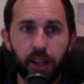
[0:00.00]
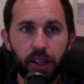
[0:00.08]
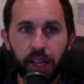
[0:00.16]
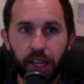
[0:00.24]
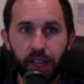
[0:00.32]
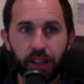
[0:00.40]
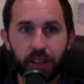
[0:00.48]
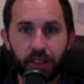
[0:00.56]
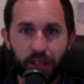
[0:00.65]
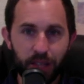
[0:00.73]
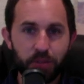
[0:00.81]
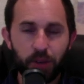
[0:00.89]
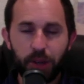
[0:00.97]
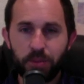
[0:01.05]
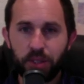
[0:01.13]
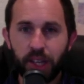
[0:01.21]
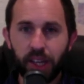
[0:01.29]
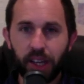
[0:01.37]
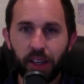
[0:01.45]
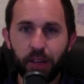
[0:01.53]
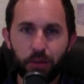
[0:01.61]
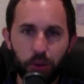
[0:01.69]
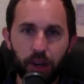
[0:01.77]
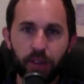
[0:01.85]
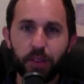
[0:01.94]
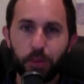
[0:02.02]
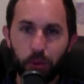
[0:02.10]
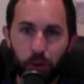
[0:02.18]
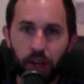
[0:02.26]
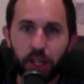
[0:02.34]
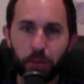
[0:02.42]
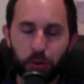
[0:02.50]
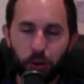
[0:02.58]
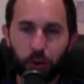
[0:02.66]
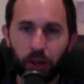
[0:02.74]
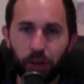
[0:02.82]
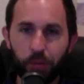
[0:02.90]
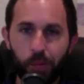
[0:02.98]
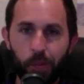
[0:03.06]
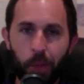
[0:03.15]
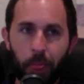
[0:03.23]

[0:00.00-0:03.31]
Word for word: Like, that's why I'm saying if you have the Bugatti program,